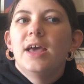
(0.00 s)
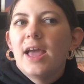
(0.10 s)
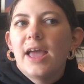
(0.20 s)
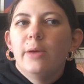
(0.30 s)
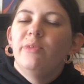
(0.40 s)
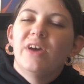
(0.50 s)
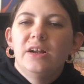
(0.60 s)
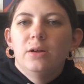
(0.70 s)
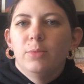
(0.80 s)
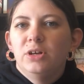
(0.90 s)
hey, we've had
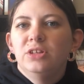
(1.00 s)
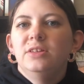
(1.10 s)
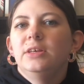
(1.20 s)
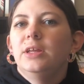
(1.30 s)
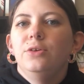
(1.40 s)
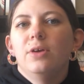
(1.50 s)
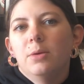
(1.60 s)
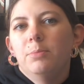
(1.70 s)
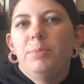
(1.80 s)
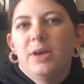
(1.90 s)
an emergency, can you
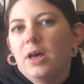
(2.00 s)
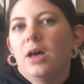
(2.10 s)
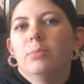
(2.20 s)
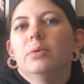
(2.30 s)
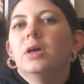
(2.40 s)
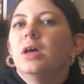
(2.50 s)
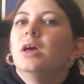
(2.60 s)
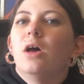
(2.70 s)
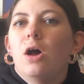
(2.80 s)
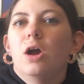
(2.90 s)
come pick up
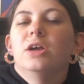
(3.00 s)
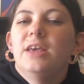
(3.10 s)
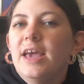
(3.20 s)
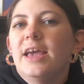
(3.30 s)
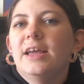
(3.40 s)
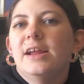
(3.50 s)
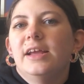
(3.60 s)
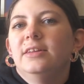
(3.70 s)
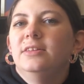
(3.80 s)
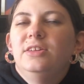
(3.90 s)
our kid
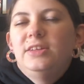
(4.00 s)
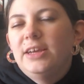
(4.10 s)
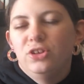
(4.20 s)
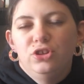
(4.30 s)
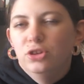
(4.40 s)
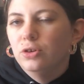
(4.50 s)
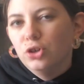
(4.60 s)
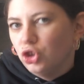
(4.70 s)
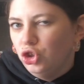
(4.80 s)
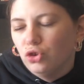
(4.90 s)
and just take her to the
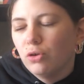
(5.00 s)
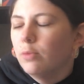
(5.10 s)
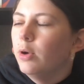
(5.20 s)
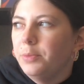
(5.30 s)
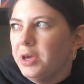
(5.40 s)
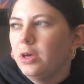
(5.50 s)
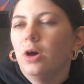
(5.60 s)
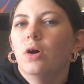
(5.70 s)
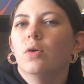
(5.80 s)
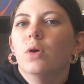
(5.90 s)
grocery store while we
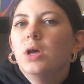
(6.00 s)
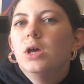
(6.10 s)
go